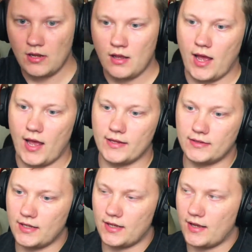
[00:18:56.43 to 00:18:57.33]

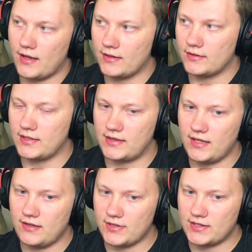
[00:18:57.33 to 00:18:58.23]
And the
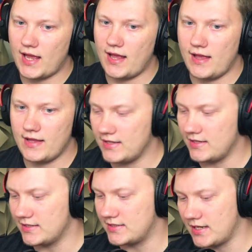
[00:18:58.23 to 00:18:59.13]
thing with that
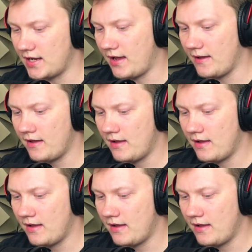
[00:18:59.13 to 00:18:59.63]
is, I